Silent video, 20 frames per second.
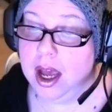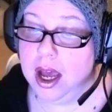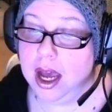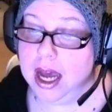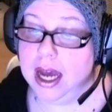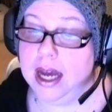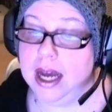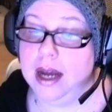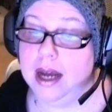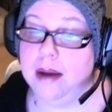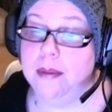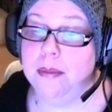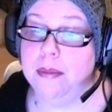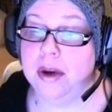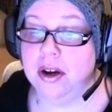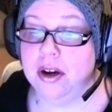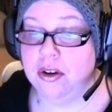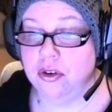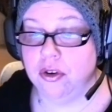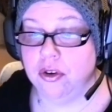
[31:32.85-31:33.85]
Uh,
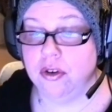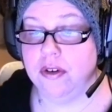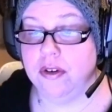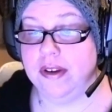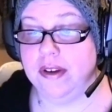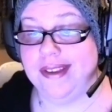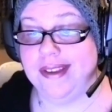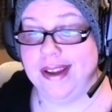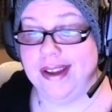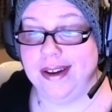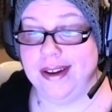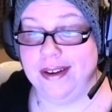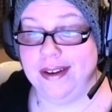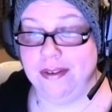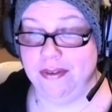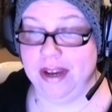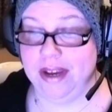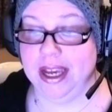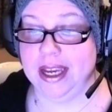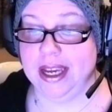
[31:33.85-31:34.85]
Mark Shaw has said,
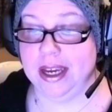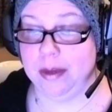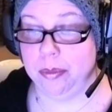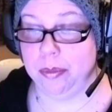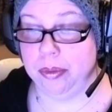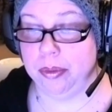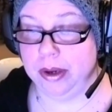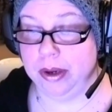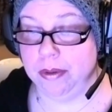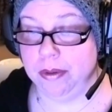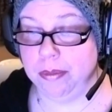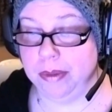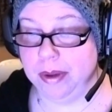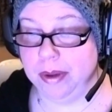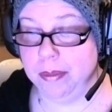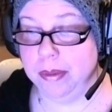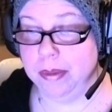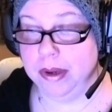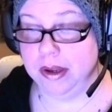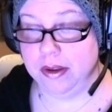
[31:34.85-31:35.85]
TVECA, proud
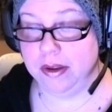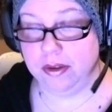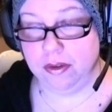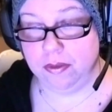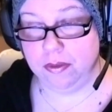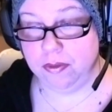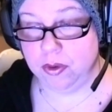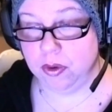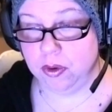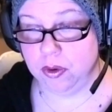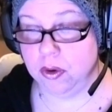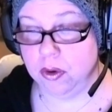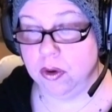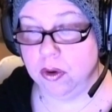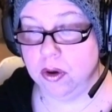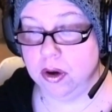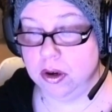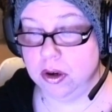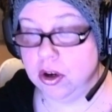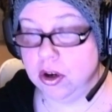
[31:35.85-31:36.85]
members of
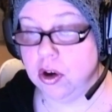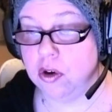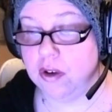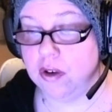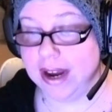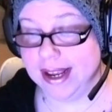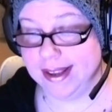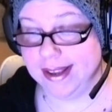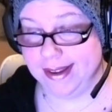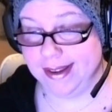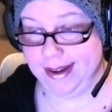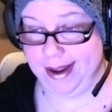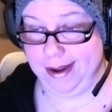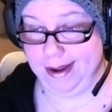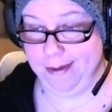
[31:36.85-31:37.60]
Cor- CORESTA.